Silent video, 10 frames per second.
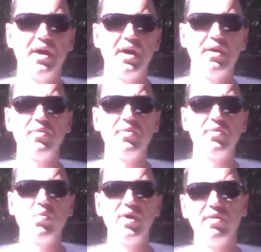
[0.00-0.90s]

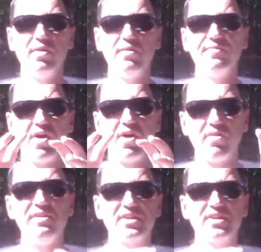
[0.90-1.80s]
But we are
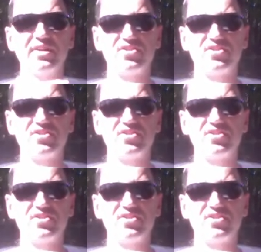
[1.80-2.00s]
very, very